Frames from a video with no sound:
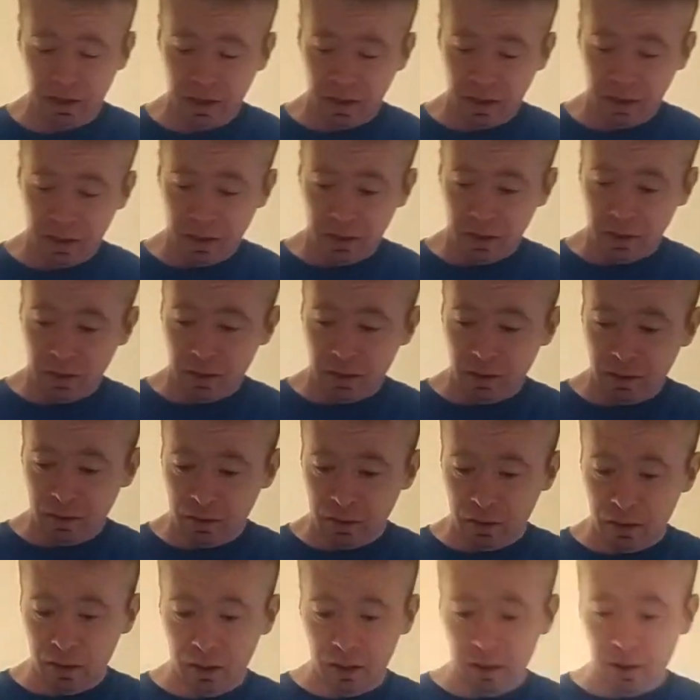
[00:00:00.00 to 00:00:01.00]

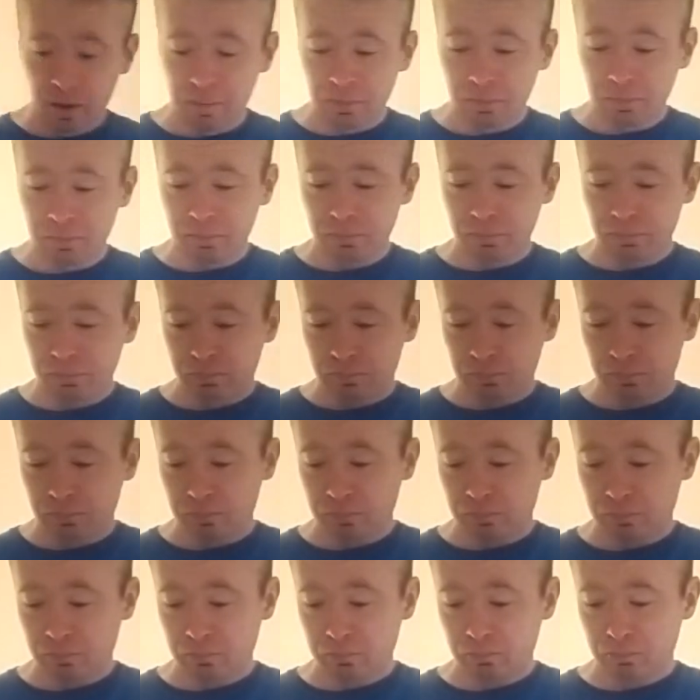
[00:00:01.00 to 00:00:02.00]

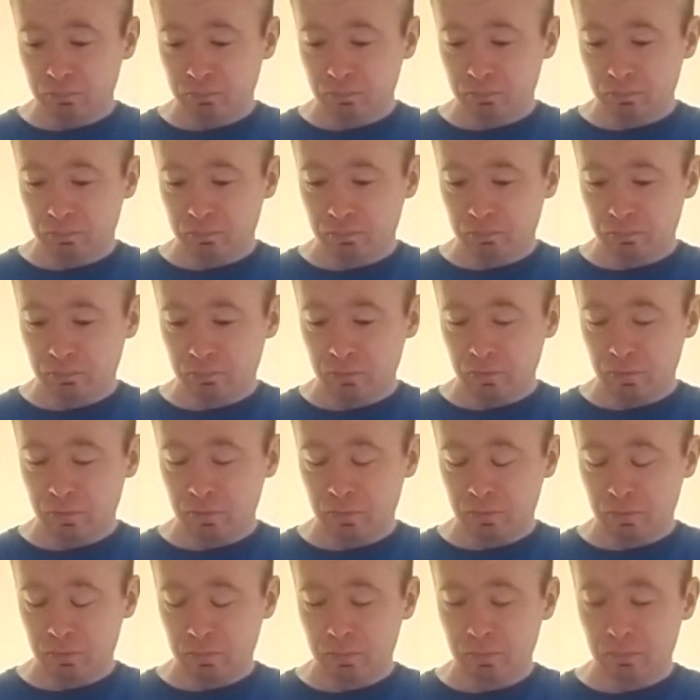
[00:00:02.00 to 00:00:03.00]

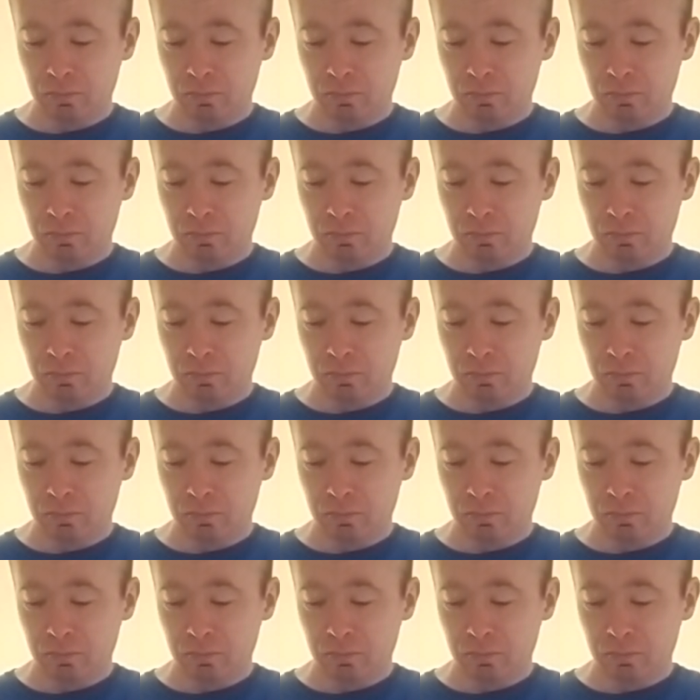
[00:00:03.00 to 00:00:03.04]
Nothing is said.